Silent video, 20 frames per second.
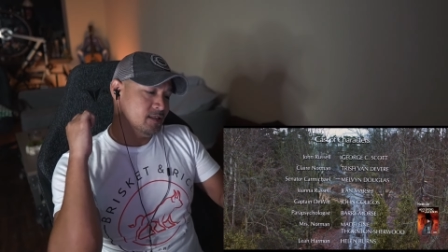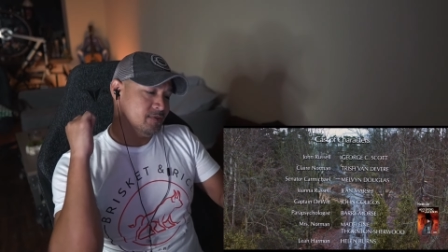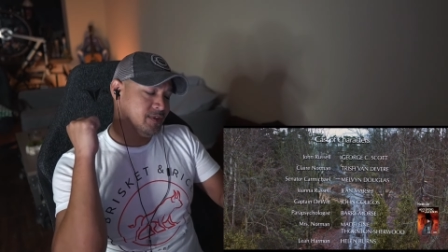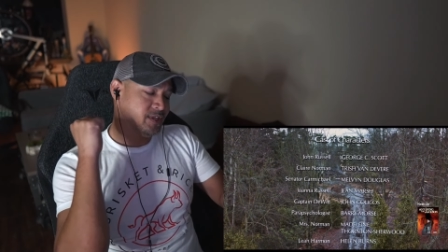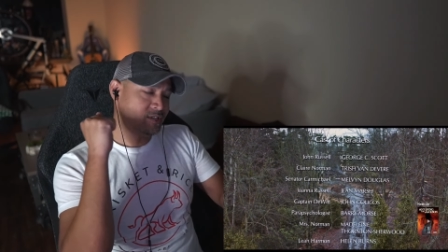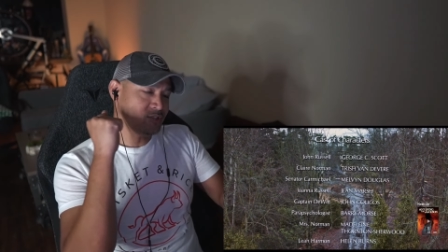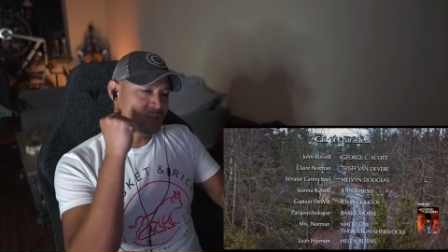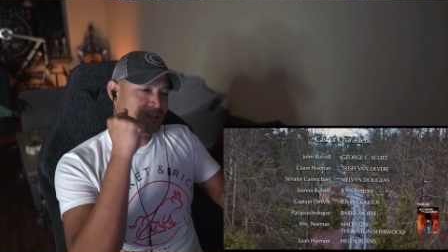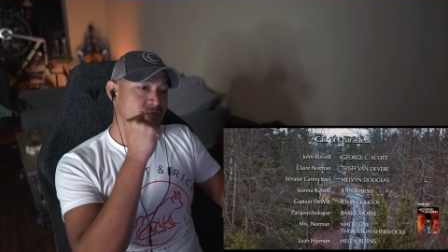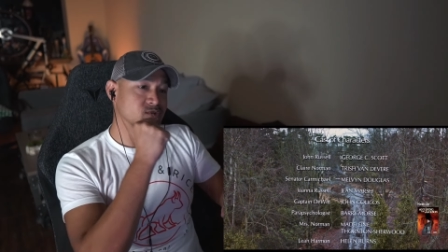
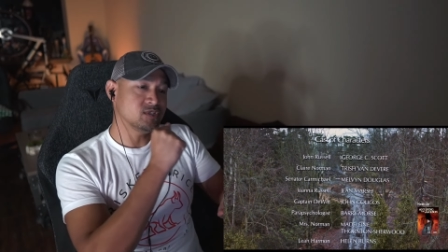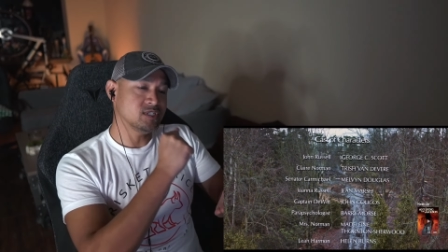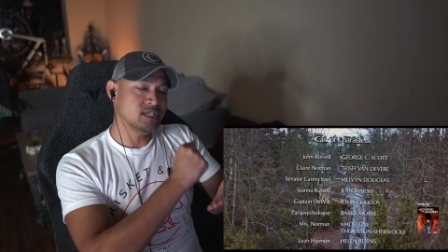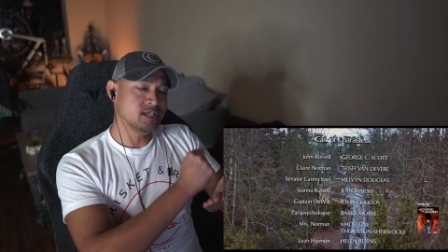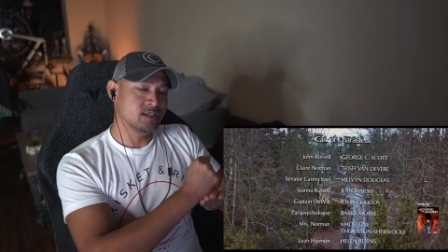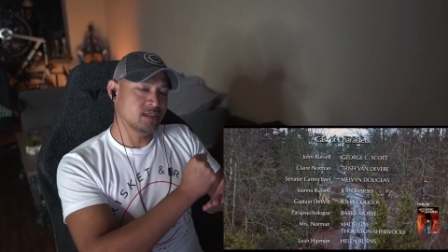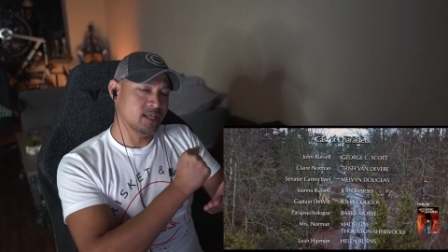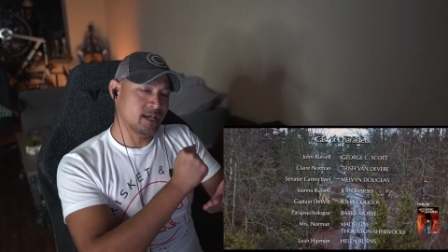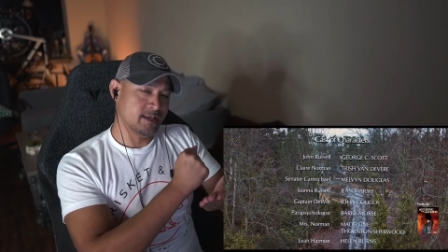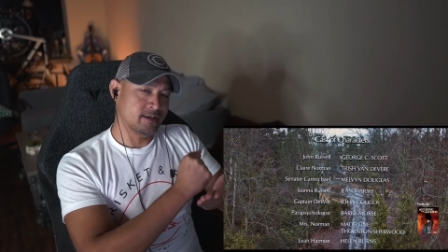things you see
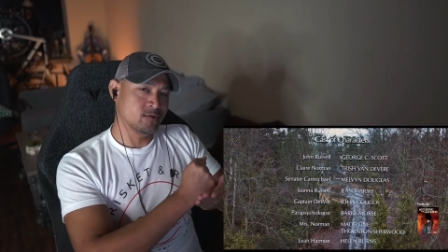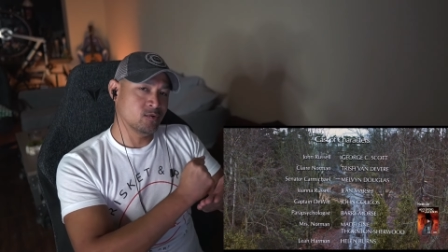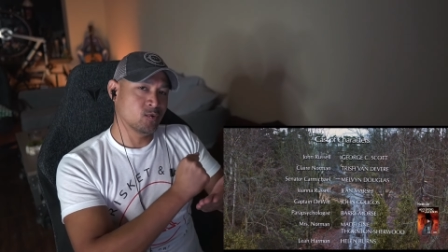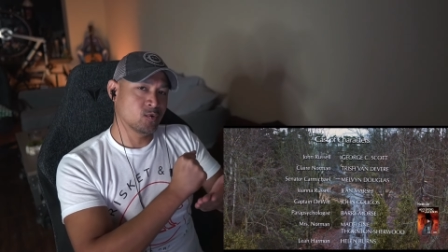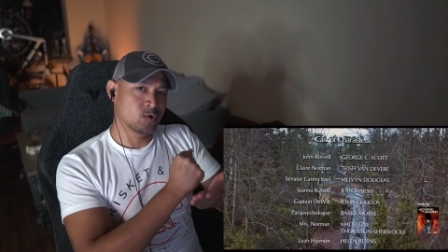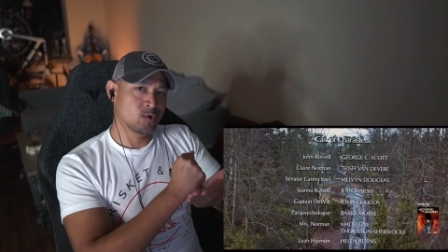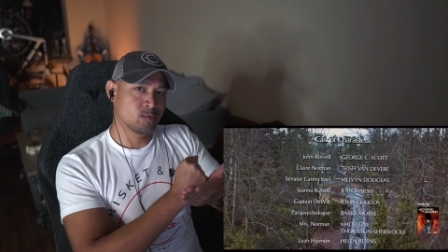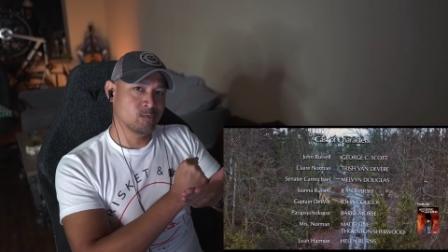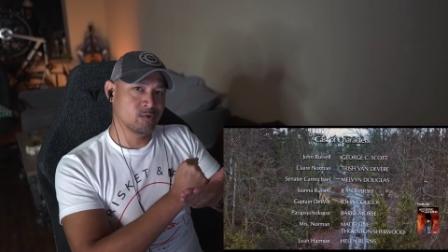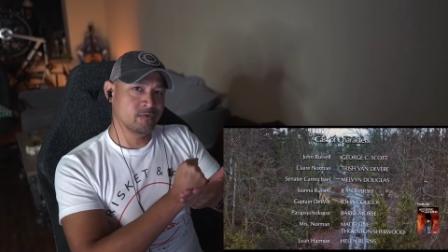a lot in
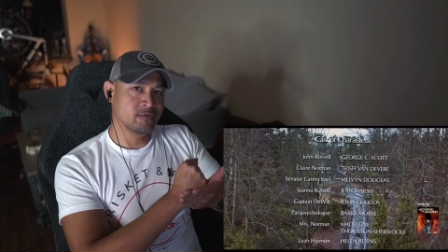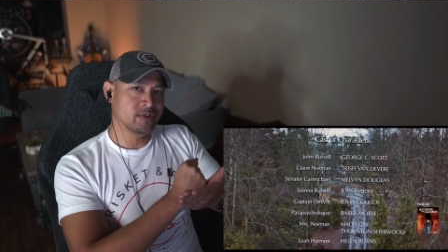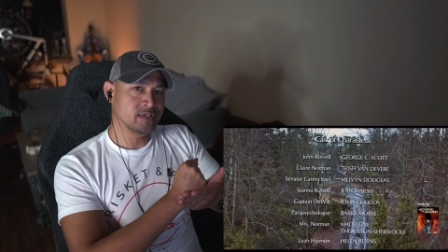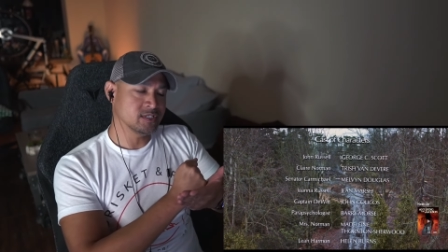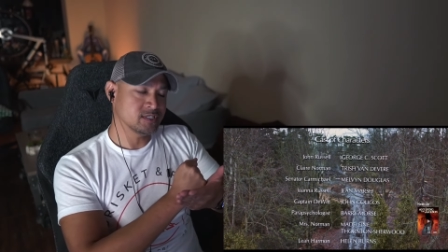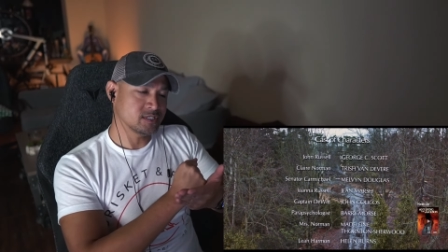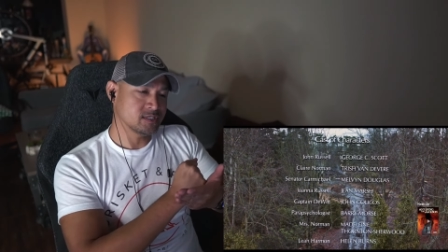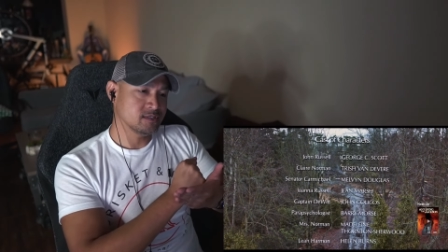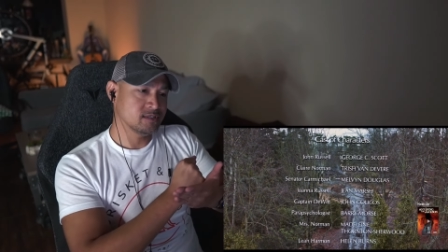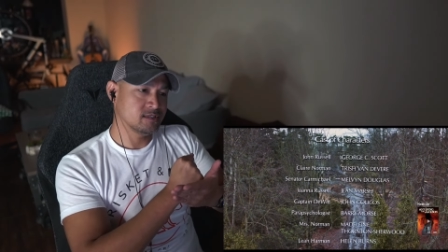horror
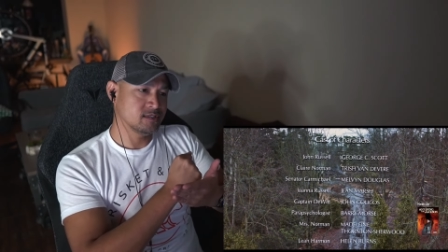movies,